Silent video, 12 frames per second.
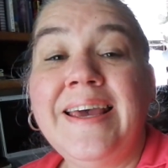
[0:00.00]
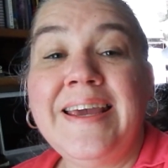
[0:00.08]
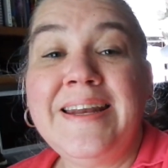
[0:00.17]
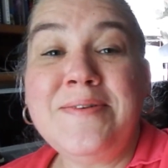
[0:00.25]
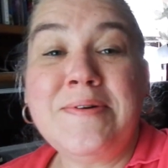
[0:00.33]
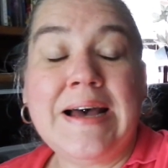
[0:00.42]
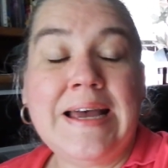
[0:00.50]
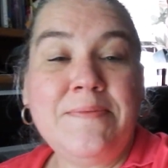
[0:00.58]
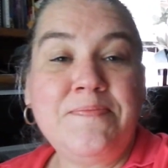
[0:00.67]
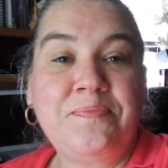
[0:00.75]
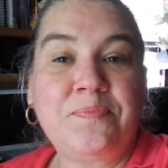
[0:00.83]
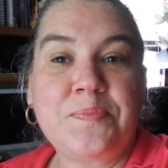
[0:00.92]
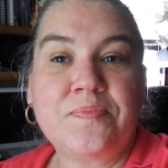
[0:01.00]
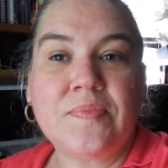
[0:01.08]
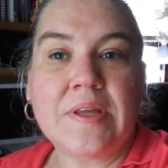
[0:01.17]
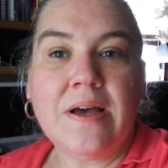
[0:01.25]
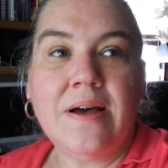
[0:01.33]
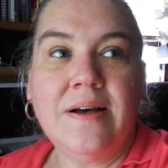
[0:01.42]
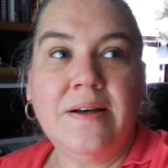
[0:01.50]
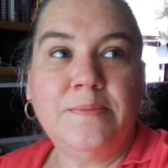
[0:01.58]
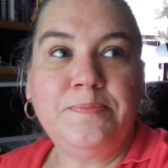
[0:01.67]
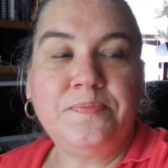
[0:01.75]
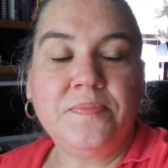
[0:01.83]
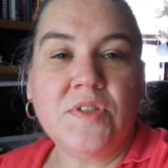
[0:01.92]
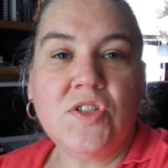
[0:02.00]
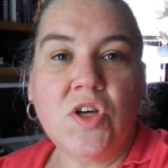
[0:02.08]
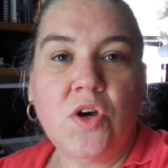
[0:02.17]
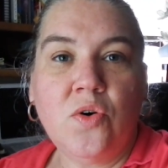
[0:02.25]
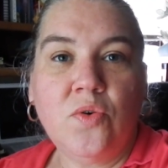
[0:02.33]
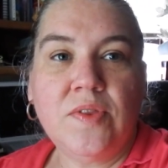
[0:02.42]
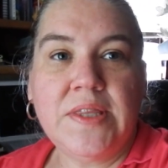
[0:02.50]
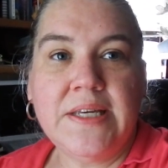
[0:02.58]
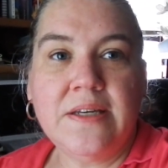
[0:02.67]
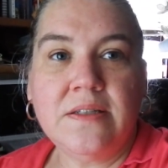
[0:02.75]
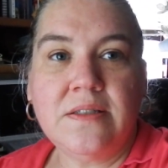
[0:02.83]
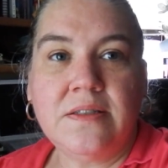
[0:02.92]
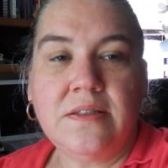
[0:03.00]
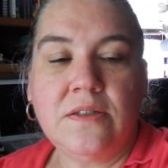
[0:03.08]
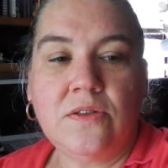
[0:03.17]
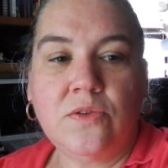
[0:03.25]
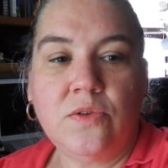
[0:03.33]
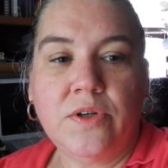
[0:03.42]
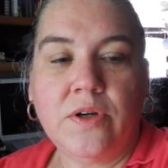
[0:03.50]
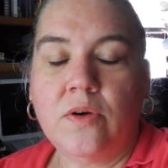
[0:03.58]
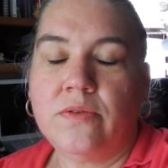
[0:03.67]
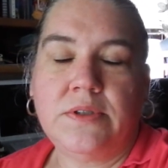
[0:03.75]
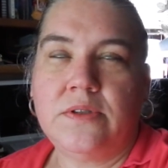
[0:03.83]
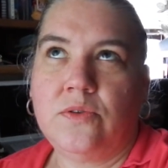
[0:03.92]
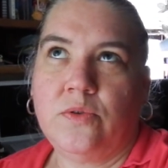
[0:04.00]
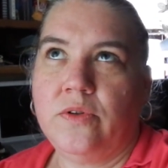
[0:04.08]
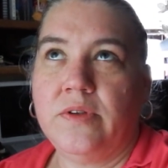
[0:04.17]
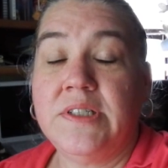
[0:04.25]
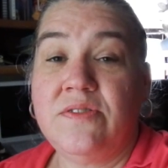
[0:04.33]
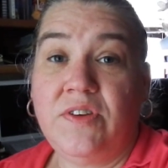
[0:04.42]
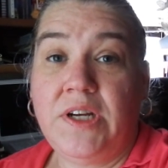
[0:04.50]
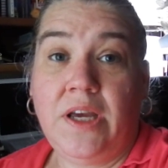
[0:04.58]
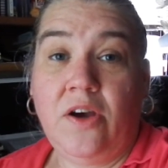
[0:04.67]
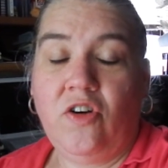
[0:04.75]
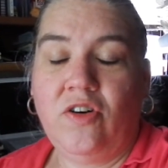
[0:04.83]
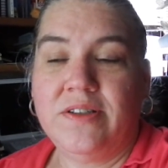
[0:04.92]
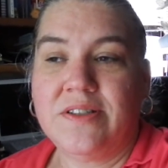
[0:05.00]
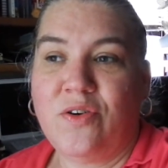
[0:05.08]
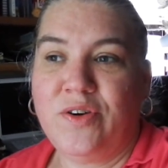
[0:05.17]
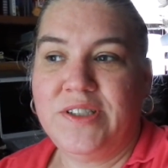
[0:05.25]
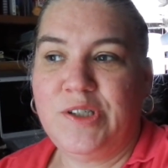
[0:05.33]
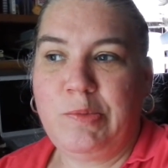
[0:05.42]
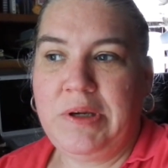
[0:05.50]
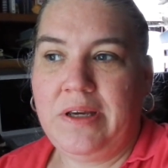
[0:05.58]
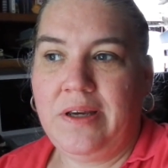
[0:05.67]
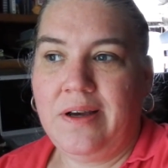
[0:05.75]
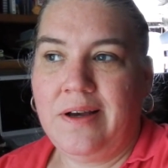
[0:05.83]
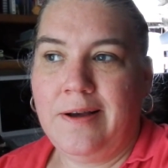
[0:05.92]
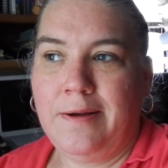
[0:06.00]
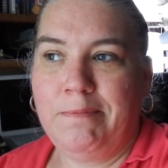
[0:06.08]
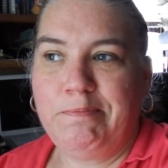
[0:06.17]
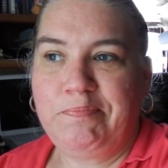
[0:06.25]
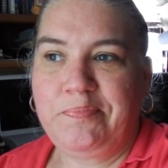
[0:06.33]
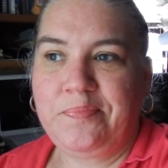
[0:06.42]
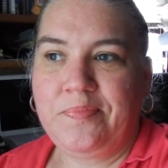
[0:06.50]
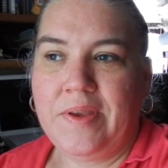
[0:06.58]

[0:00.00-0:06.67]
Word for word: anyway, um, so this tutorial, oh, tutorial, this video is going to be, um,